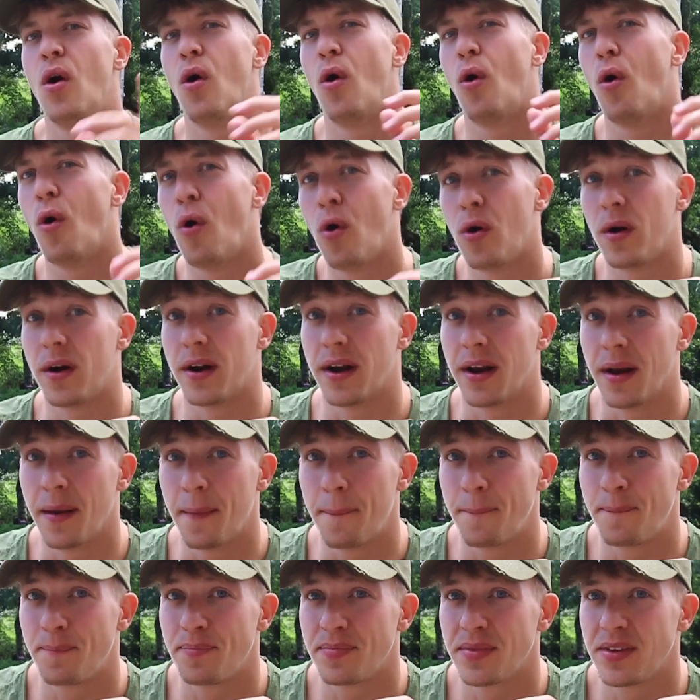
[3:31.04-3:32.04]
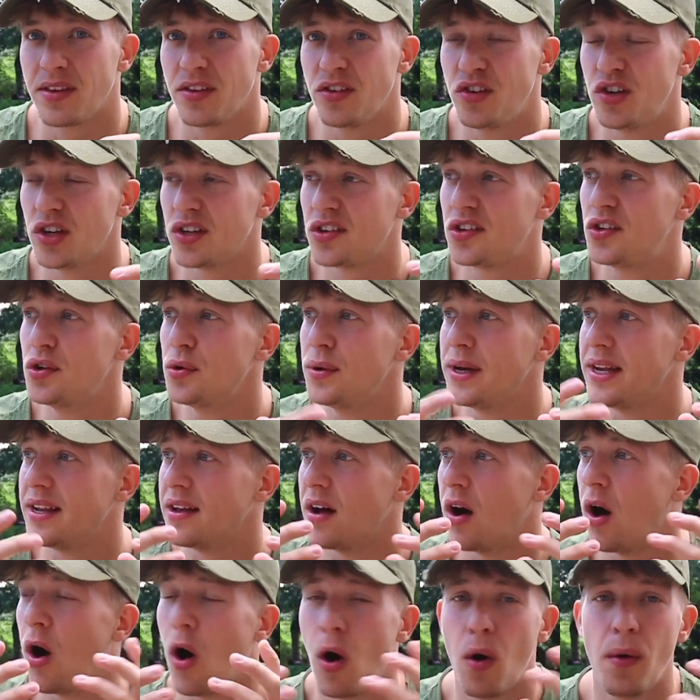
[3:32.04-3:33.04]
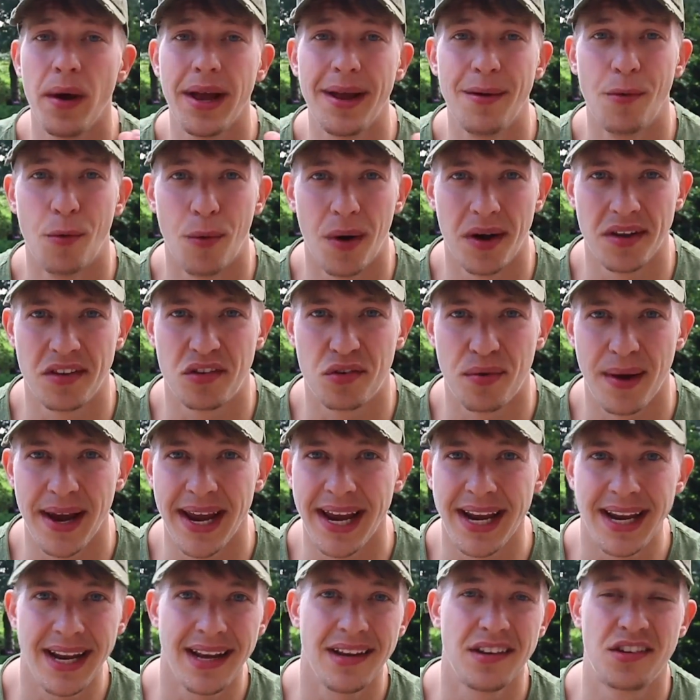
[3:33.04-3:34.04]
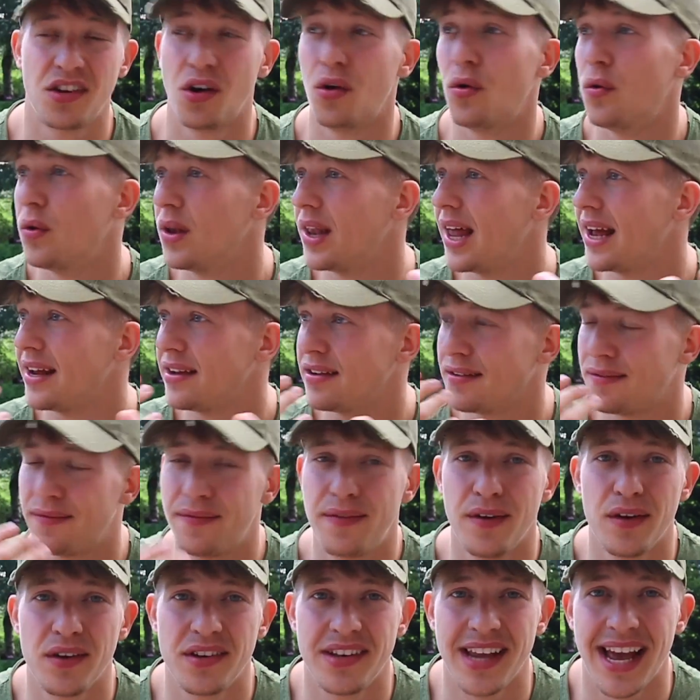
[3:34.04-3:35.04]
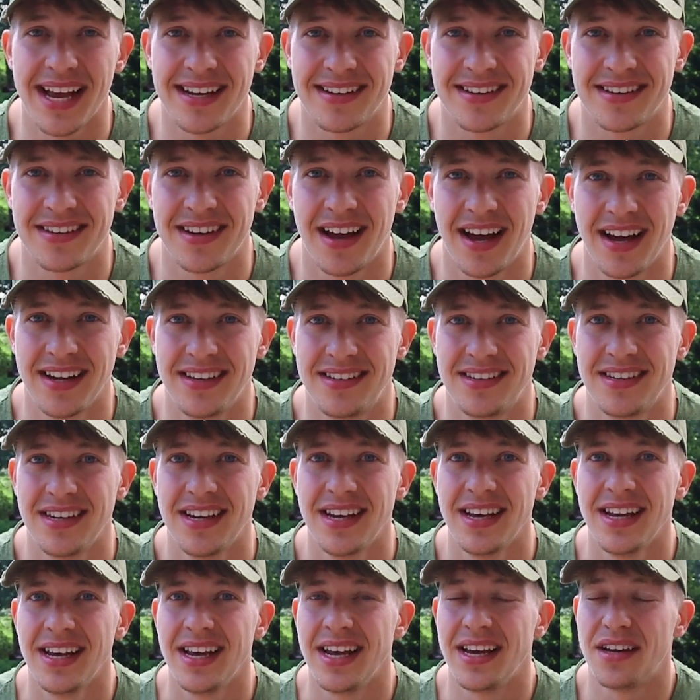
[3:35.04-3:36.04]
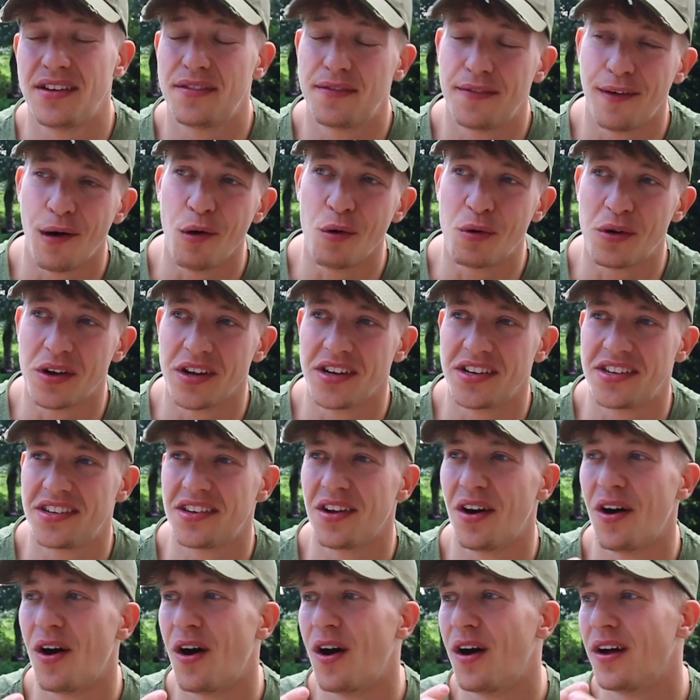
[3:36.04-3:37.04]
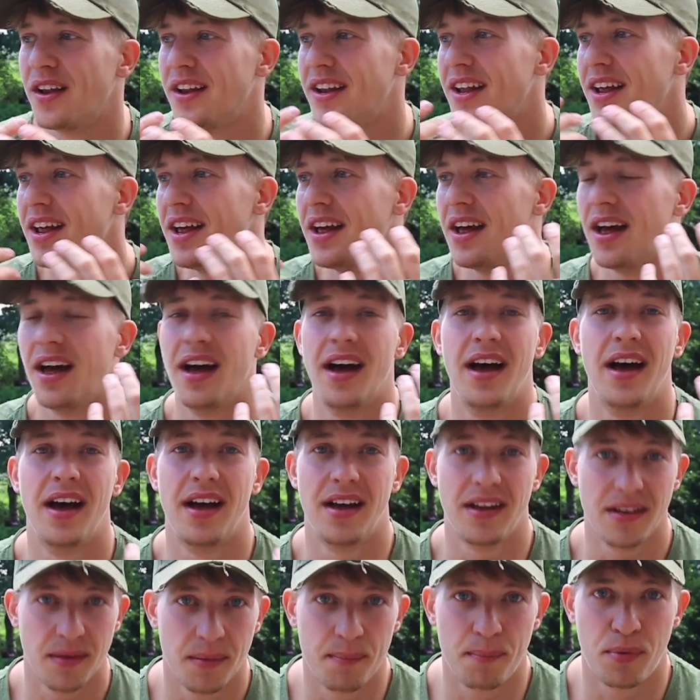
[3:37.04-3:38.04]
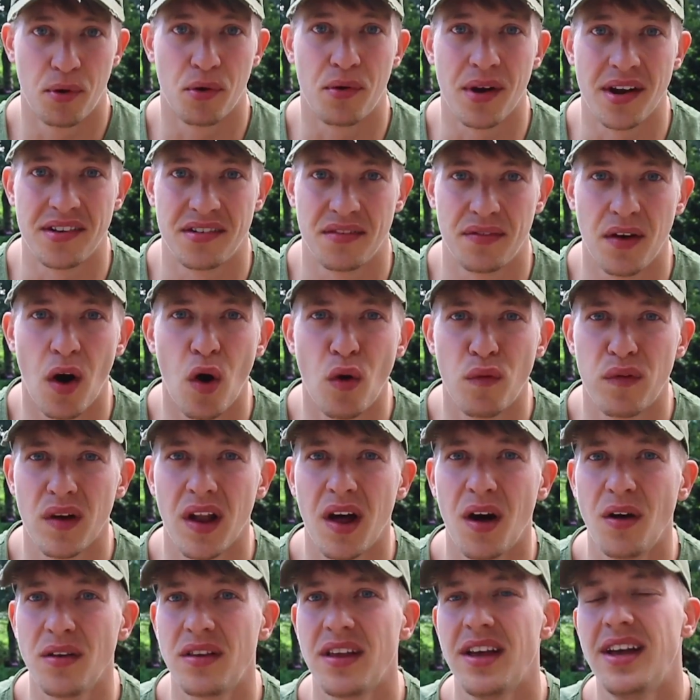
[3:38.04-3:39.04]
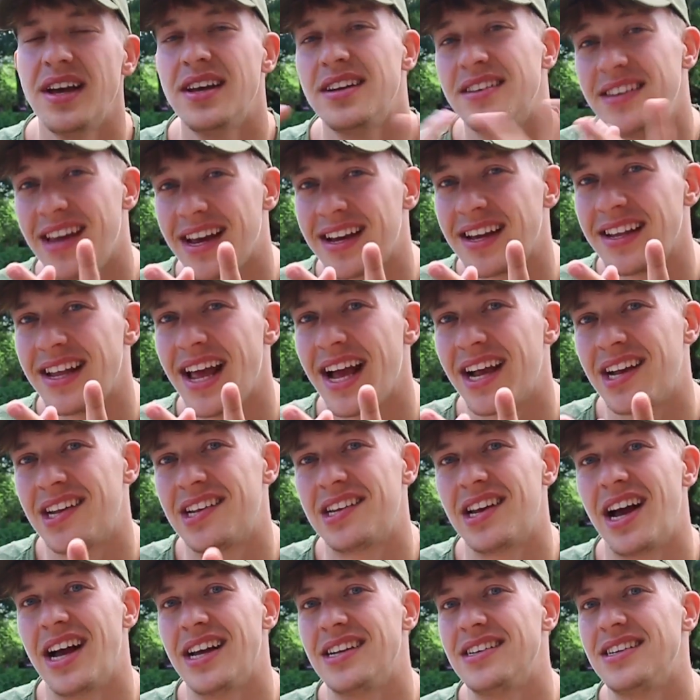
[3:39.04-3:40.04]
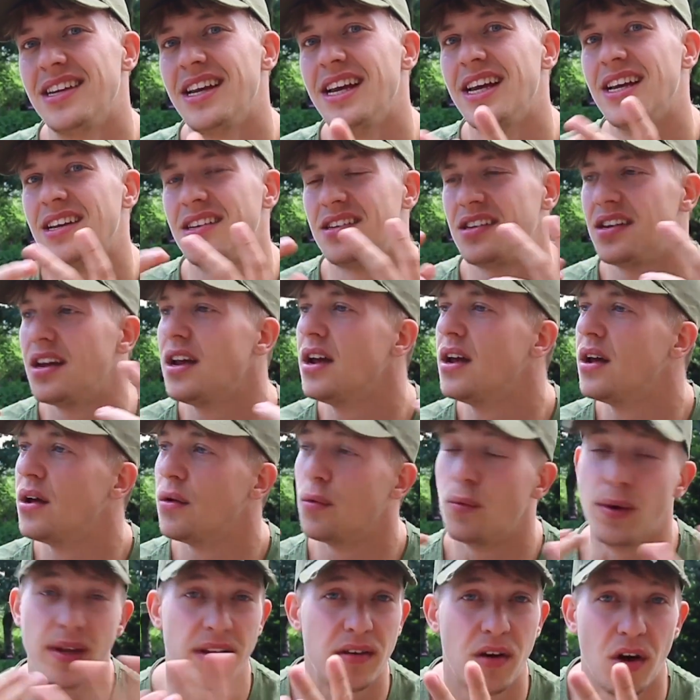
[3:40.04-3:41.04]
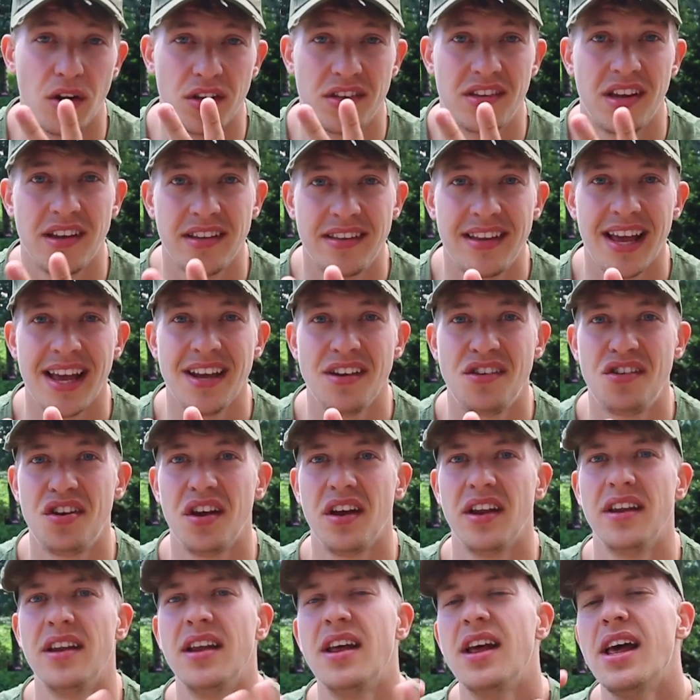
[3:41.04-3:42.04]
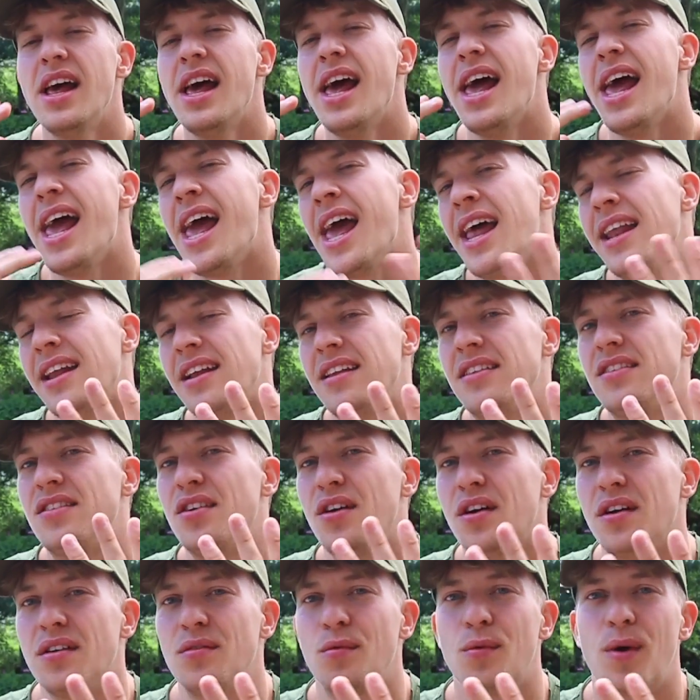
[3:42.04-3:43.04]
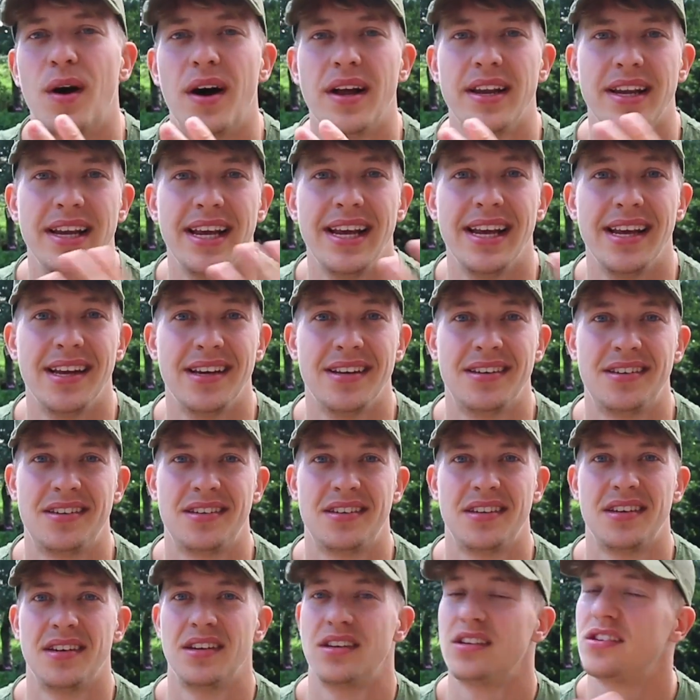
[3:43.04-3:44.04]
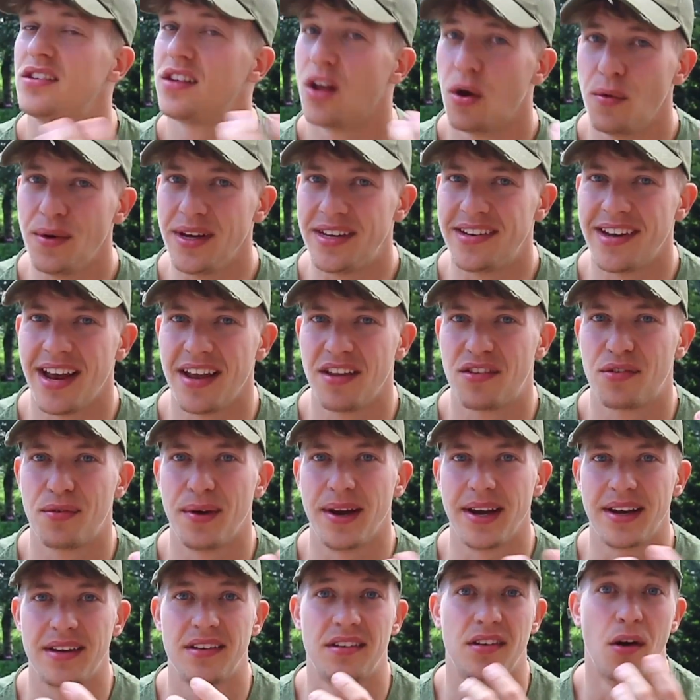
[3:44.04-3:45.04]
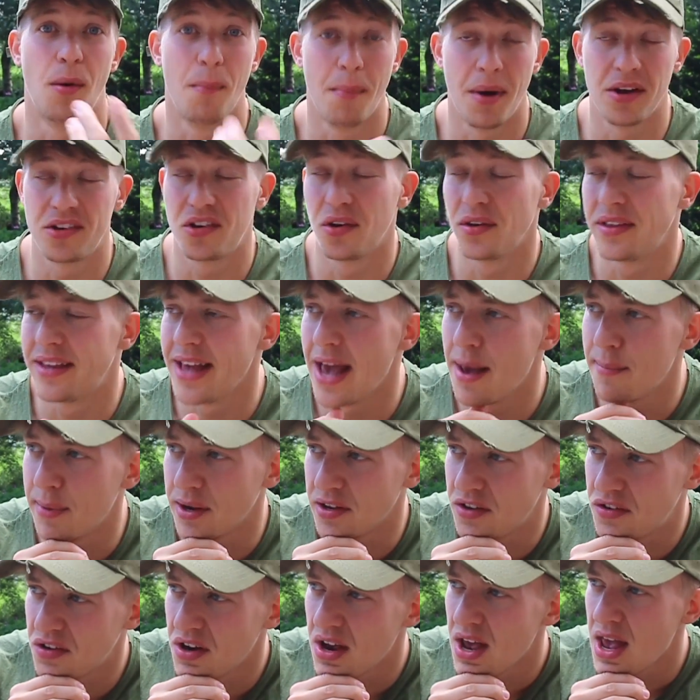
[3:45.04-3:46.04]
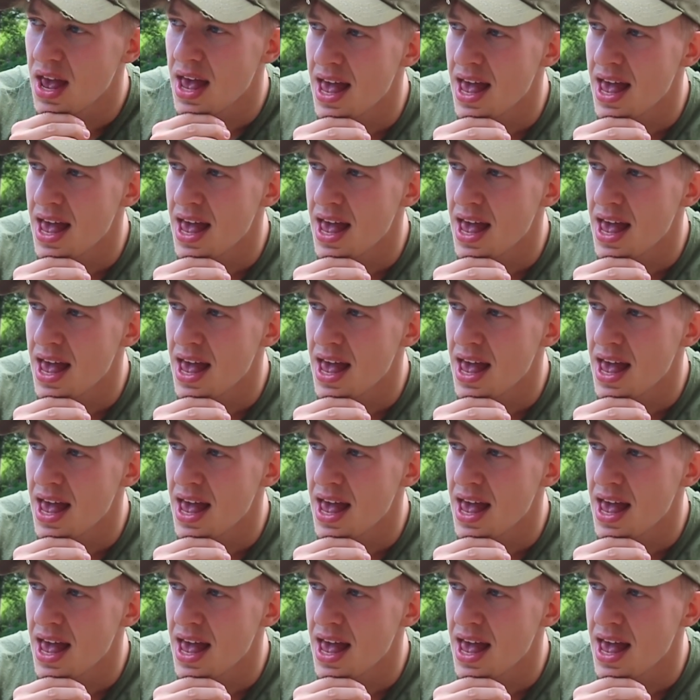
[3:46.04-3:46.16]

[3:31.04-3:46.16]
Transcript: or just do it all in one training. So like the first exercise is focused on progressive overload, second exercise is with constant tension, and the third one is slow eccentric, so muscle damage.